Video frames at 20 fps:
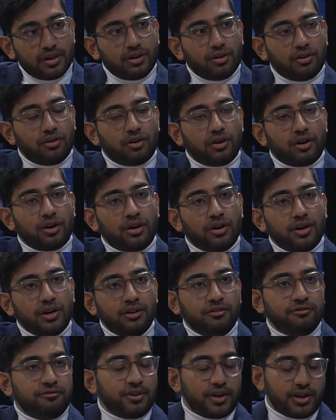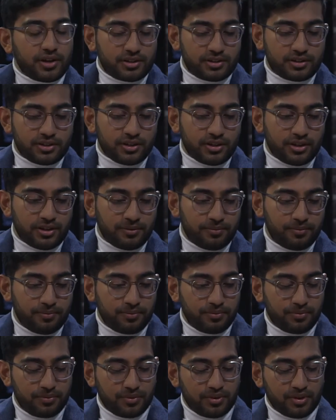Or in fact,
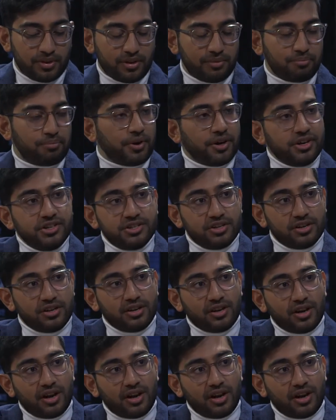personally,